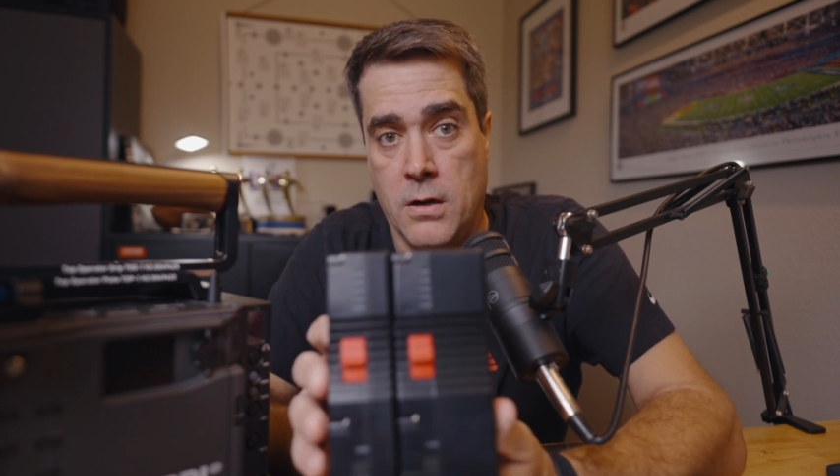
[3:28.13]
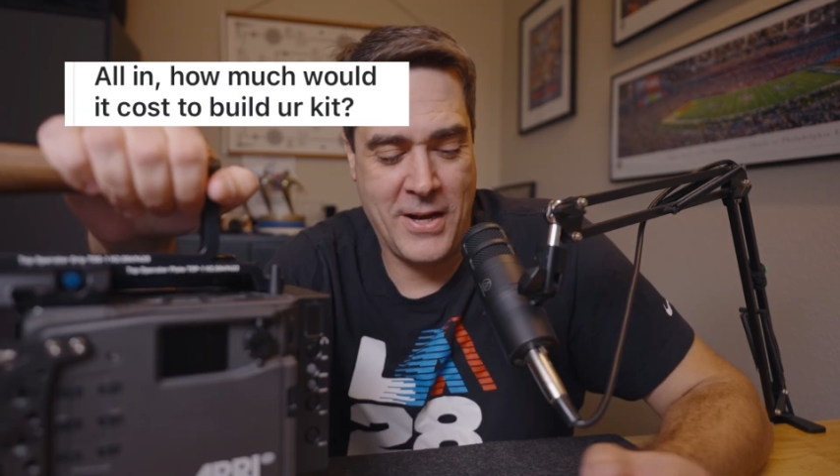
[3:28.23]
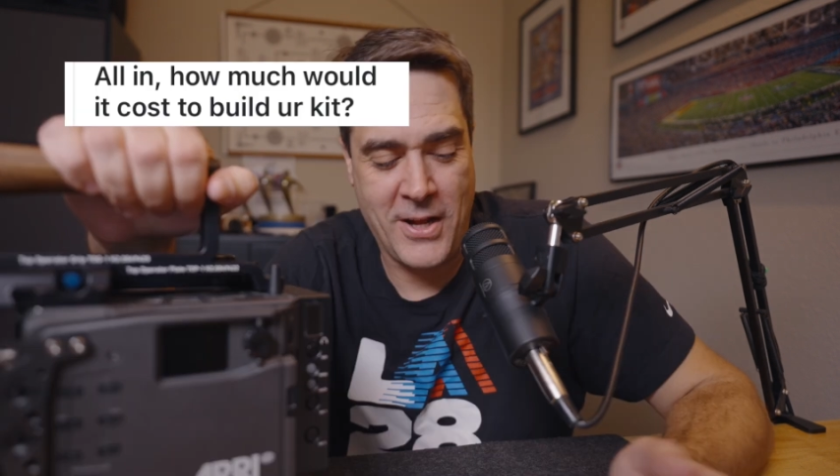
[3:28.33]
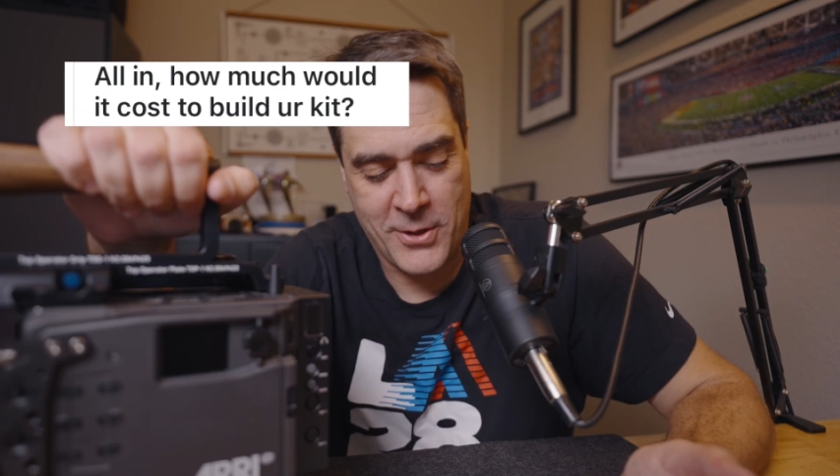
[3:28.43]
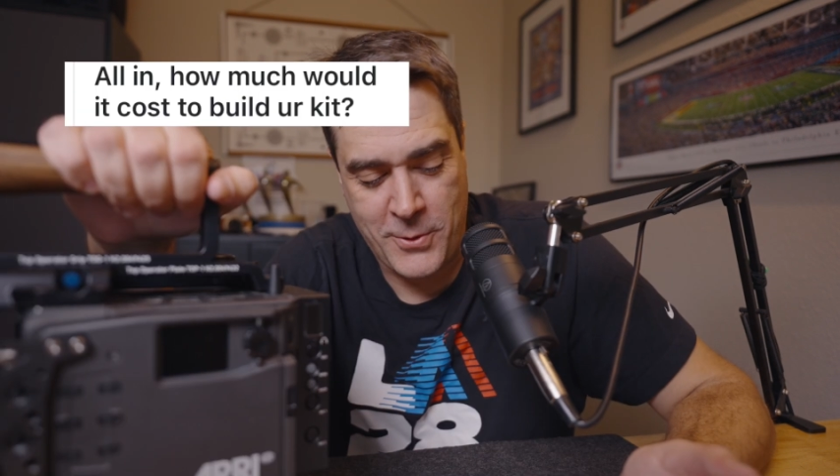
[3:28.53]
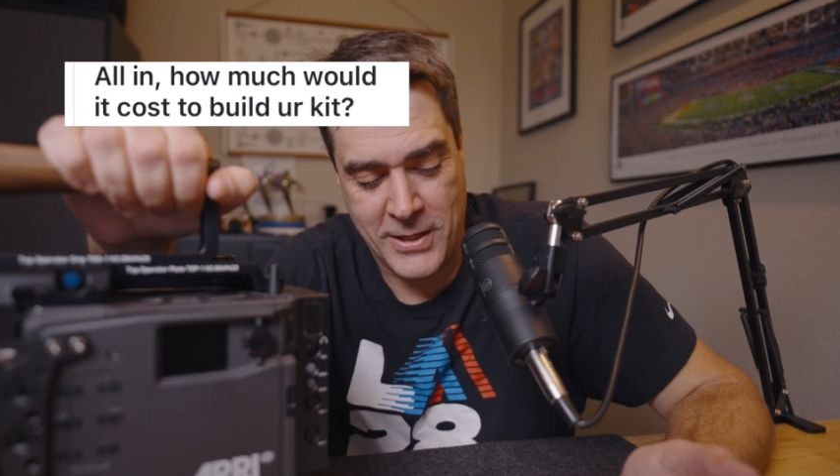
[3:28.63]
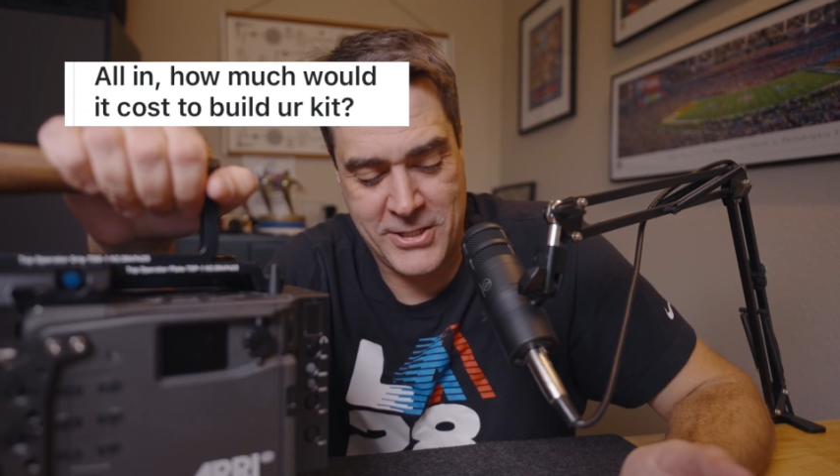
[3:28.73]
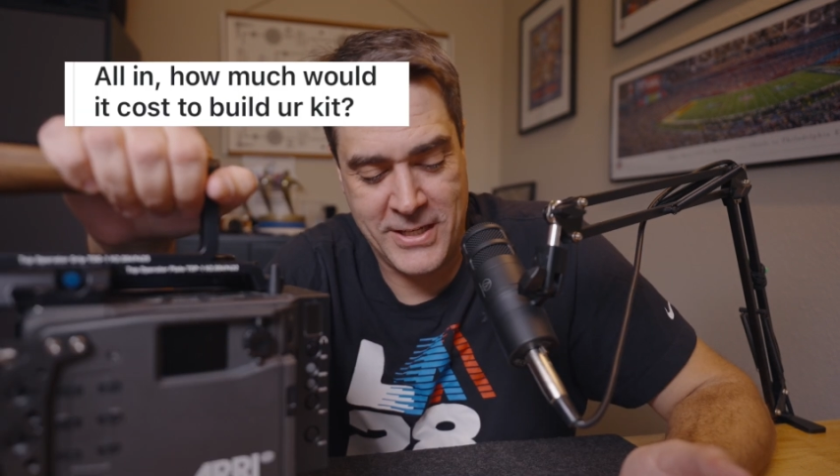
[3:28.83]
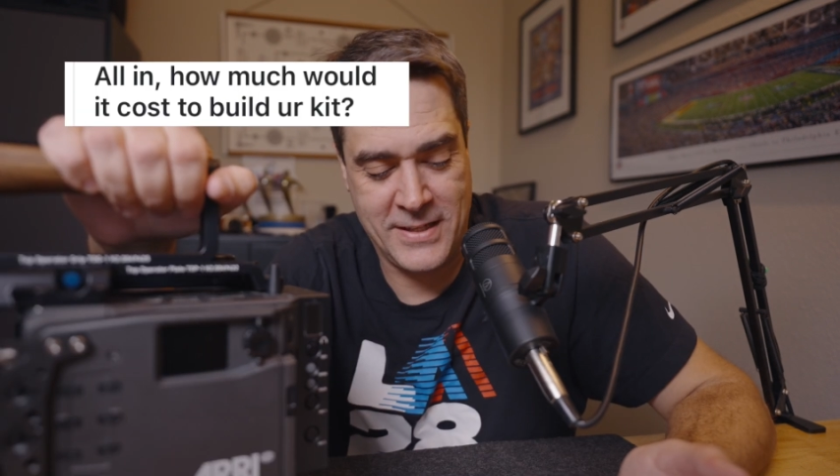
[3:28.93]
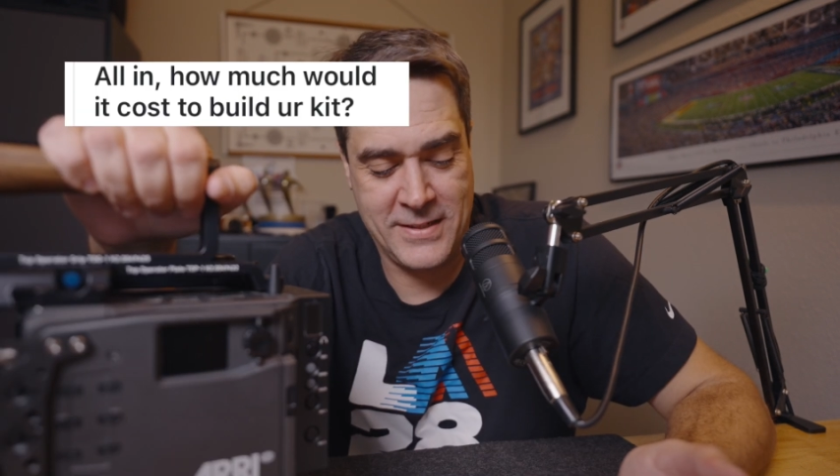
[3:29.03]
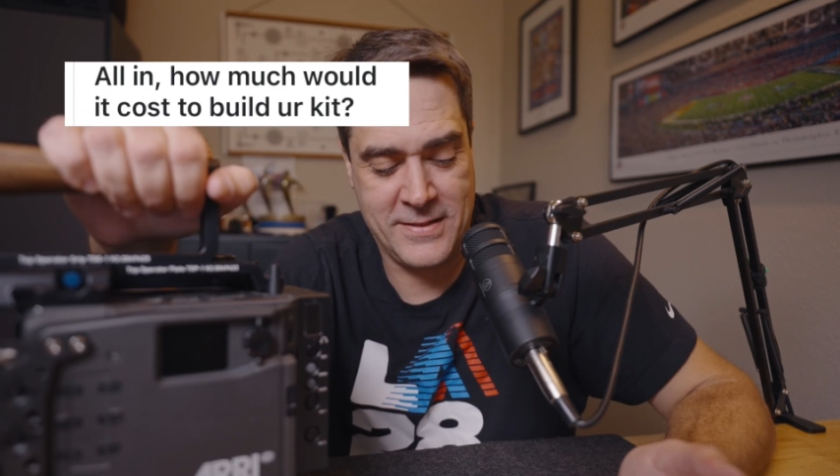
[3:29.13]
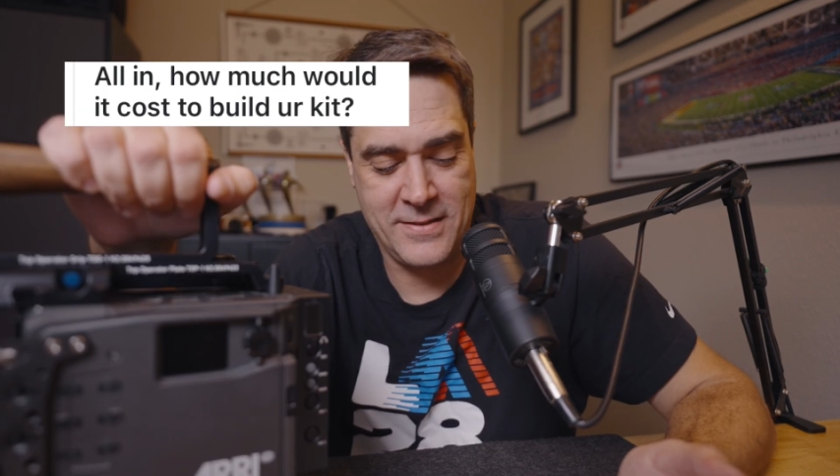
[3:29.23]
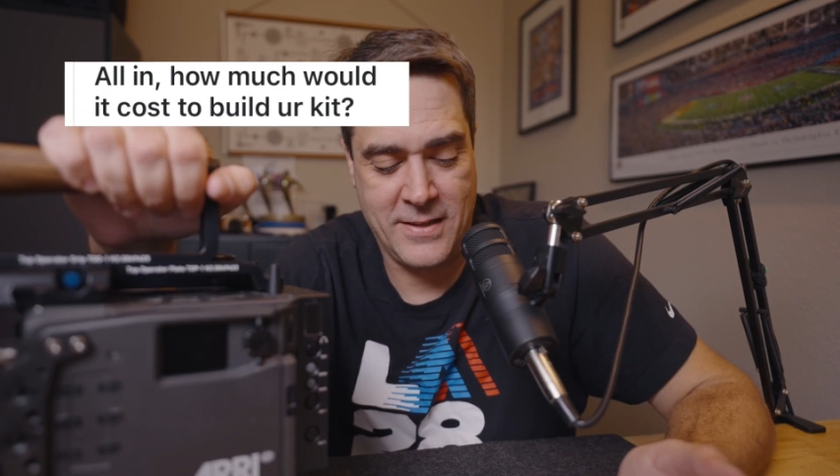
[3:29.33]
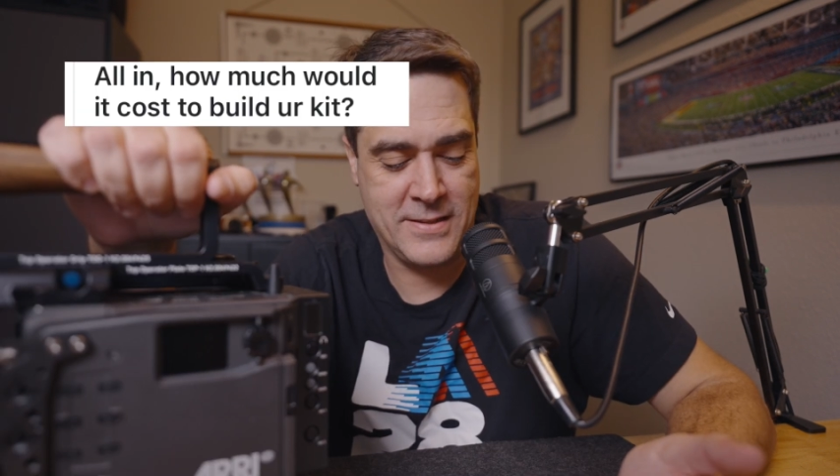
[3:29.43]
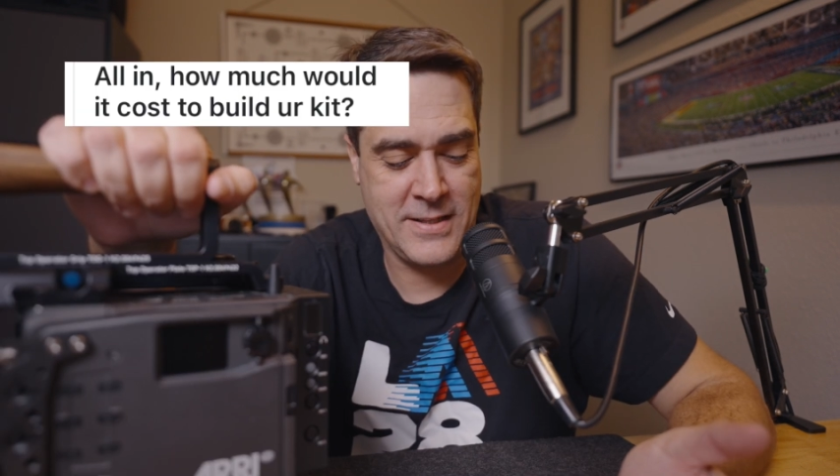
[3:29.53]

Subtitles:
Another question is, it